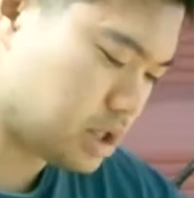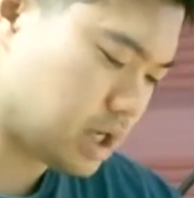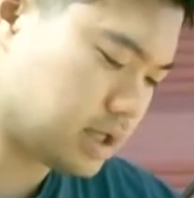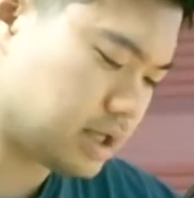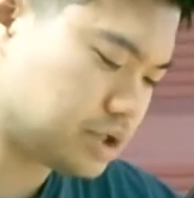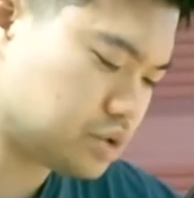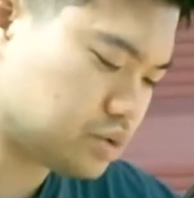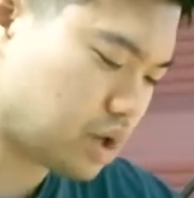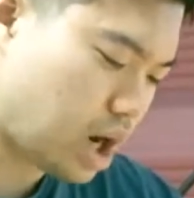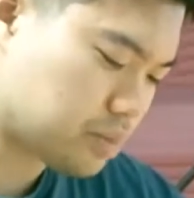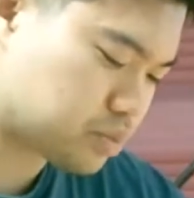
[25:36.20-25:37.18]
"And did you
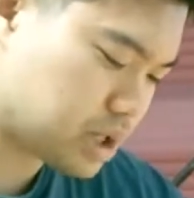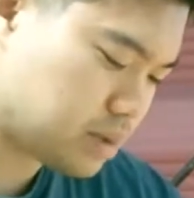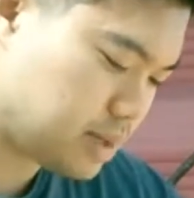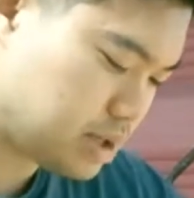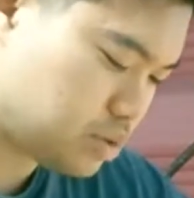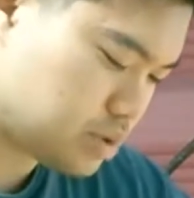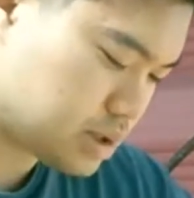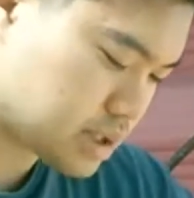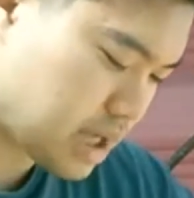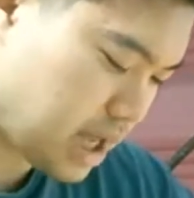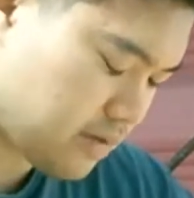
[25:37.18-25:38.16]
not bring me to
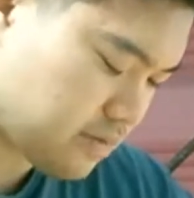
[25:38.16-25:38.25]
this cave?"